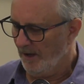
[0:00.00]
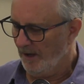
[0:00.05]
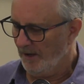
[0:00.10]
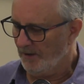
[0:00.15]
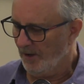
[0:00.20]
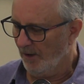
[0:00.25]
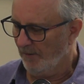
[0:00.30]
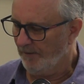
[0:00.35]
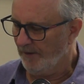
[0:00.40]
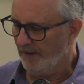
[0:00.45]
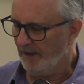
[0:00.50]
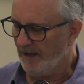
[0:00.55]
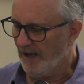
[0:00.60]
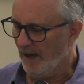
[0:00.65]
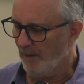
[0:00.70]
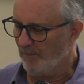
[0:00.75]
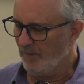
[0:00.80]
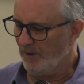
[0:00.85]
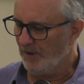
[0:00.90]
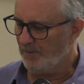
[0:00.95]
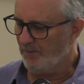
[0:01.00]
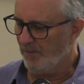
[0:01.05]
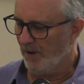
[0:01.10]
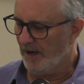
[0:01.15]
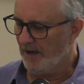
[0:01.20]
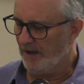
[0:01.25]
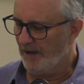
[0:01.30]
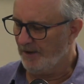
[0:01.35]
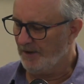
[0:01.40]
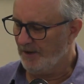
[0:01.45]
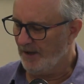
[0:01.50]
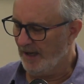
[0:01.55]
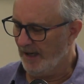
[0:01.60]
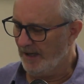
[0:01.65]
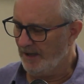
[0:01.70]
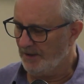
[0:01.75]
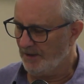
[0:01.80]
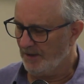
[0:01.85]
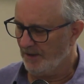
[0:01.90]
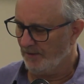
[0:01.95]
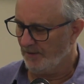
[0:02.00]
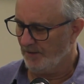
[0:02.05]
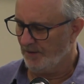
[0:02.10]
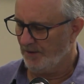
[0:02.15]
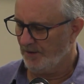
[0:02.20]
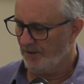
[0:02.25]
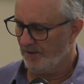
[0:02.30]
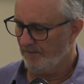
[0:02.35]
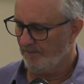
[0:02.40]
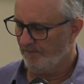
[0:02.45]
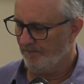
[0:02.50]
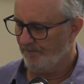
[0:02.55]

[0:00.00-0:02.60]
is often accomplished by initiations.